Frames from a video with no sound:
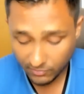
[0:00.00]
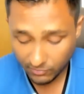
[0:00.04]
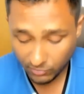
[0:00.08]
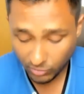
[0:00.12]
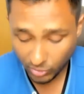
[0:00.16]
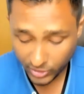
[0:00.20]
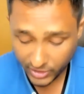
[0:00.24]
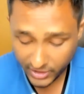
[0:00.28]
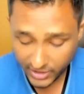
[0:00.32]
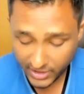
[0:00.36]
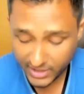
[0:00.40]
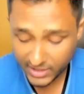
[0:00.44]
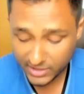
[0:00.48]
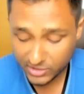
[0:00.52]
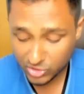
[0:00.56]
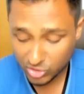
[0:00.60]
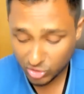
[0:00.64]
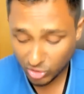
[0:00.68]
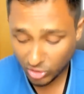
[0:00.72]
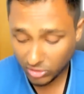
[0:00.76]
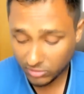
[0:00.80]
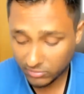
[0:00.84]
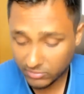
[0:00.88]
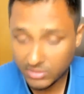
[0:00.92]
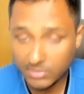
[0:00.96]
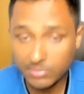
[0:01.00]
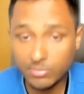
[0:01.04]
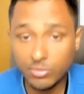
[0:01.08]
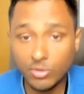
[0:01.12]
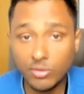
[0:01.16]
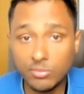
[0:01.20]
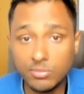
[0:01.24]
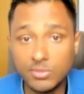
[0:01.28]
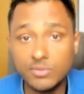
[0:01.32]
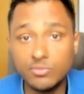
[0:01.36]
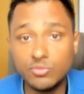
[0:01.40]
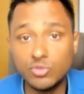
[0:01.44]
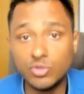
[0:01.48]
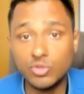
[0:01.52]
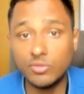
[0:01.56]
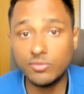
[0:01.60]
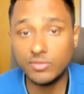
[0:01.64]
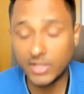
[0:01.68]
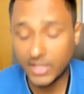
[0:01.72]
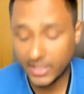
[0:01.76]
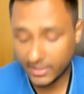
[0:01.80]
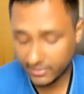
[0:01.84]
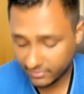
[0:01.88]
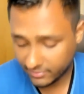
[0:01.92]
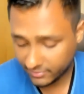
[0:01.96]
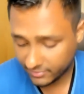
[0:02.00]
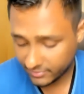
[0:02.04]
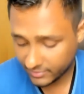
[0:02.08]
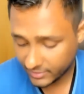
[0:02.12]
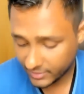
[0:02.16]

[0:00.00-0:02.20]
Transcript: for he can solve the problems of life.